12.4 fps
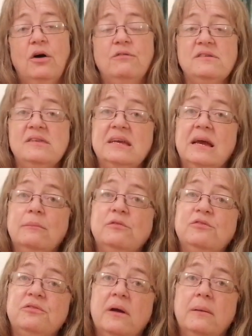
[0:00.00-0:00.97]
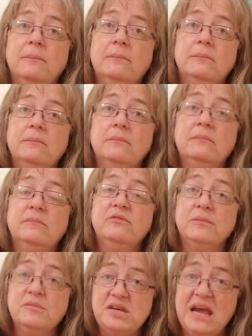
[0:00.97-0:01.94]
obviously comes from
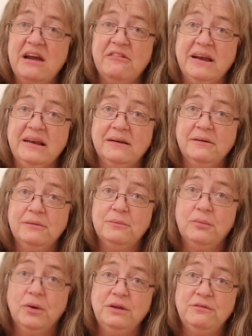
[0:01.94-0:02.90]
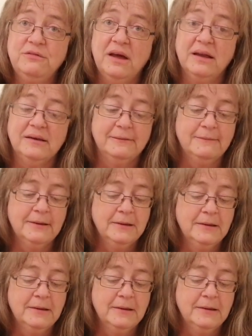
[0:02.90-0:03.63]
sharing what you've done.